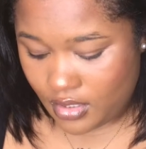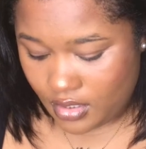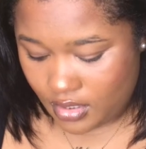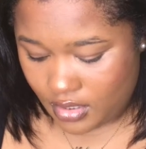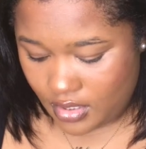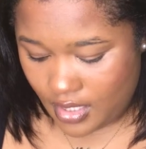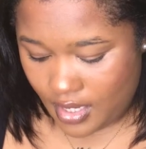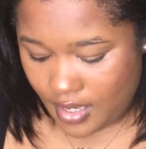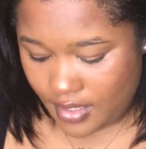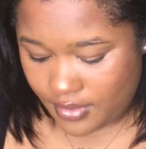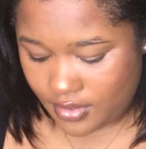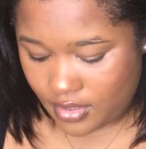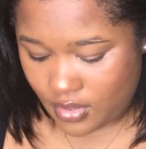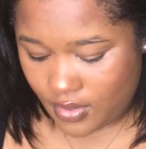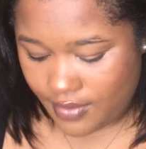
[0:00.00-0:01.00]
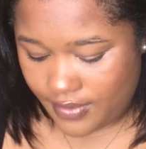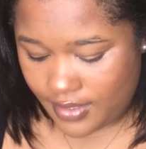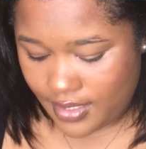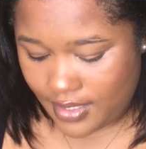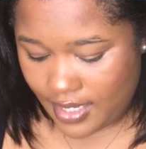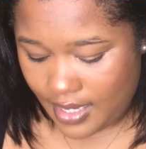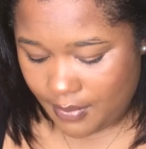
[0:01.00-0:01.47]
Yeah, so
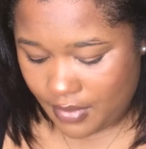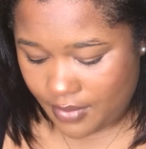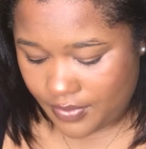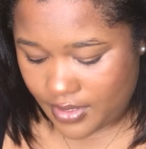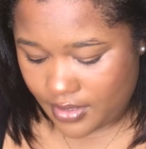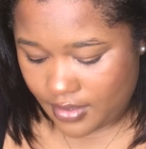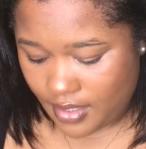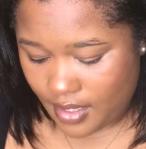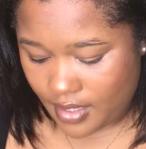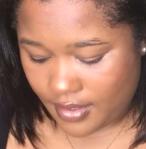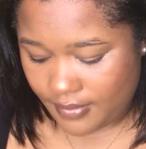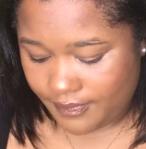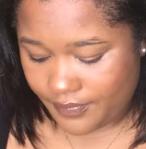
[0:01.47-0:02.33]
everything came up to like